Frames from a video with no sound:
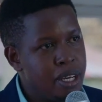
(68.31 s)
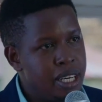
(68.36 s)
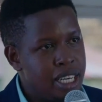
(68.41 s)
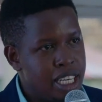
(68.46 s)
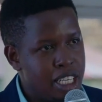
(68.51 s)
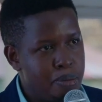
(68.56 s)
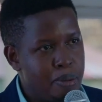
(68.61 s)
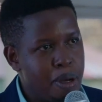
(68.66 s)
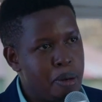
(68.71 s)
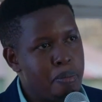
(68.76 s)

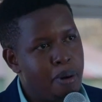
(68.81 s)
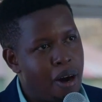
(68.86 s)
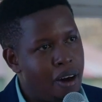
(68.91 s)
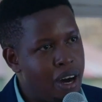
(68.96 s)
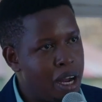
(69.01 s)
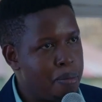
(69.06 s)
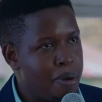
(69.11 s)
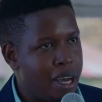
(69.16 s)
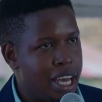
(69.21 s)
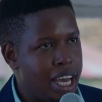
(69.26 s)
it's being
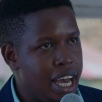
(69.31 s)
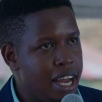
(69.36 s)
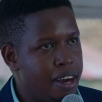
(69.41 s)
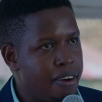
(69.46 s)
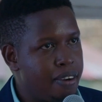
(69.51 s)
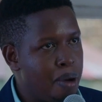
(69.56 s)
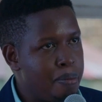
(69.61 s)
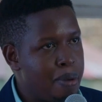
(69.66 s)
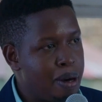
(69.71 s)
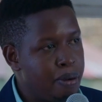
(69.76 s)
powered by
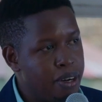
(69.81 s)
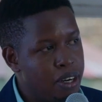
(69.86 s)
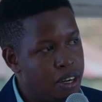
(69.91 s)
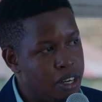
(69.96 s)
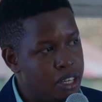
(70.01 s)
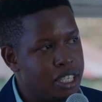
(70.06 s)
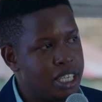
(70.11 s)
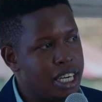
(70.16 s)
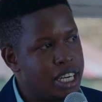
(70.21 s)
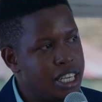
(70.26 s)
hardware, but we're not
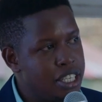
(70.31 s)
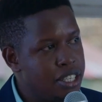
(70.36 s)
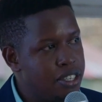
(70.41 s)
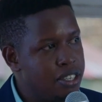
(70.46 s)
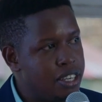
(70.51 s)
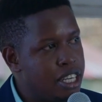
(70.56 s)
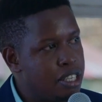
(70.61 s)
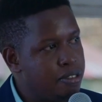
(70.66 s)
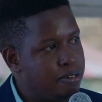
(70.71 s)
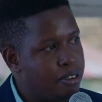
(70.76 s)
training
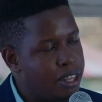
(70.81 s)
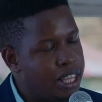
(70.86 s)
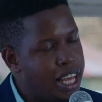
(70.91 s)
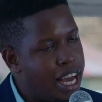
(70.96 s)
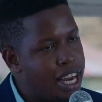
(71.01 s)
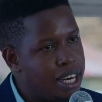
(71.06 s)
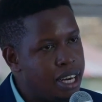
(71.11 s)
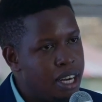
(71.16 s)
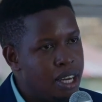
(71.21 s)
students for that.